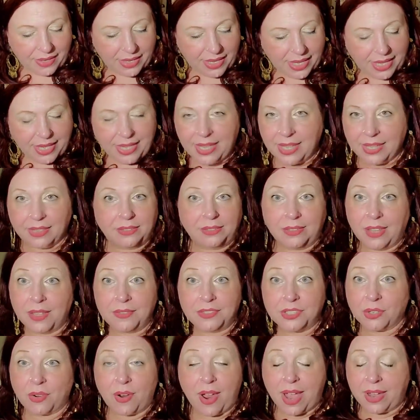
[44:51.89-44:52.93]
He
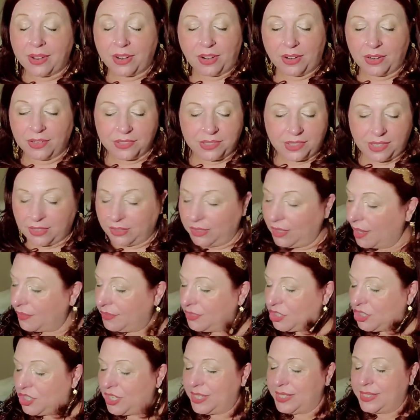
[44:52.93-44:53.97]
loves crackers,
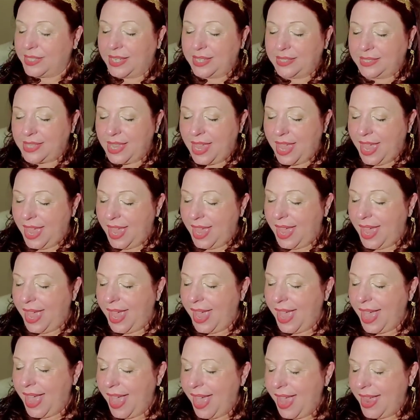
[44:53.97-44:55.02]
loves Cheez-Its.
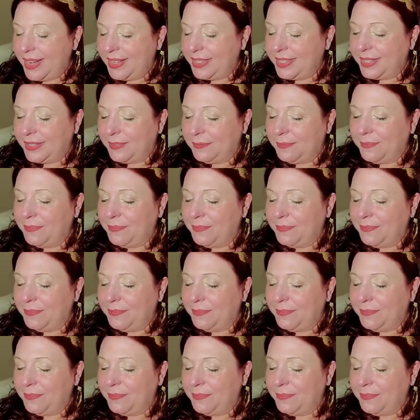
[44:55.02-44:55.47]
And